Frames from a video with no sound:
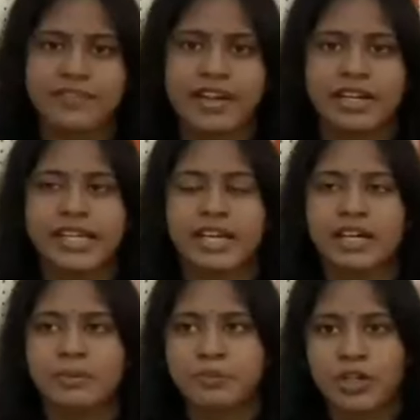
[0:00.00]
a very
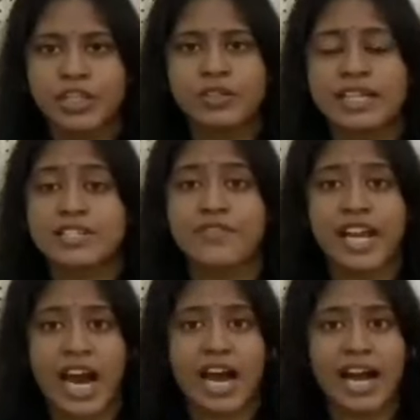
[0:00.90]
molecule that's
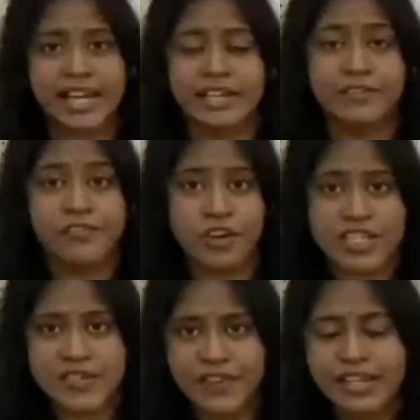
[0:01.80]
very high in
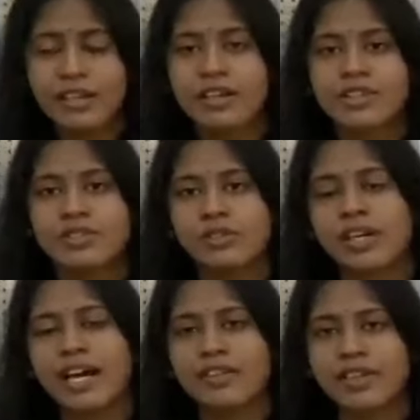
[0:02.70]
phosphate. So you
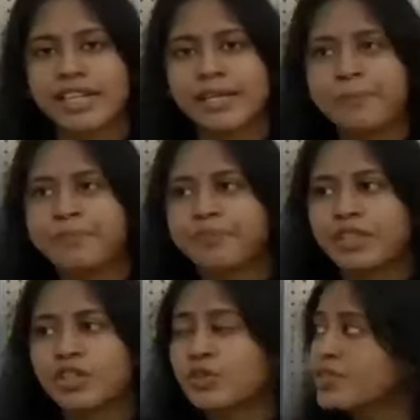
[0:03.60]
can't really
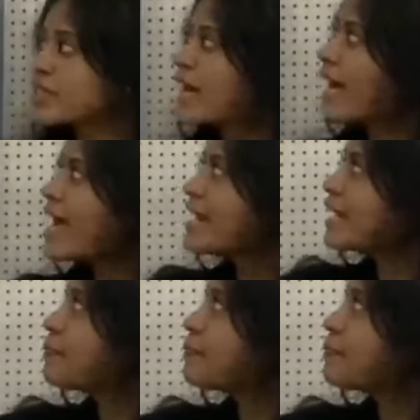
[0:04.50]
use NAD+.